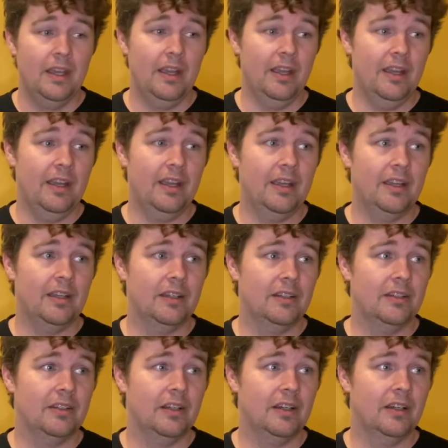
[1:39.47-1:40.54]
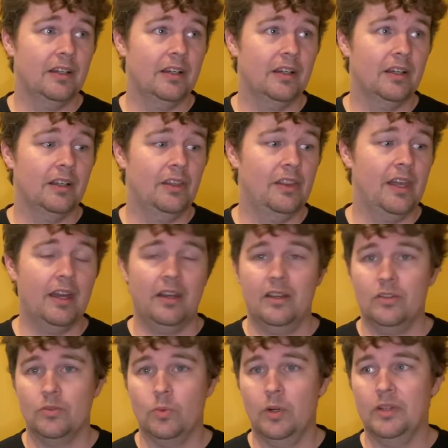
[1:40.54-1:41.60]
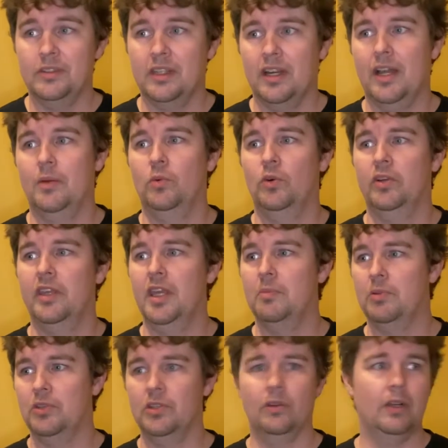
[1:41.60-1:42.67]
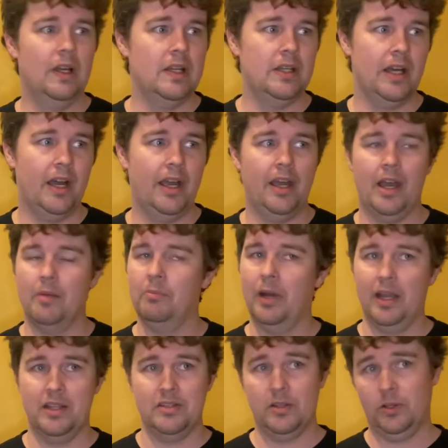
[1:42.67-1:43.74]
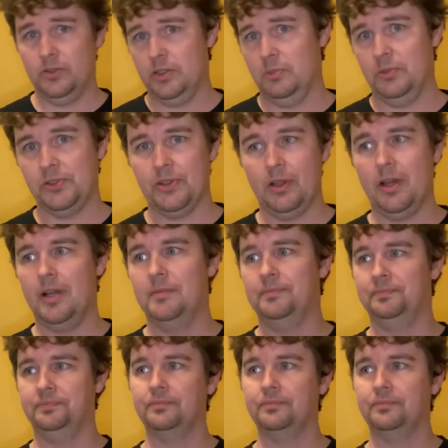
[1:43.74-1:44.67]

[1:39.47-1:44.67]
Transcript: and that is one that I will keep until I die. I buy and sell cymbals a lot.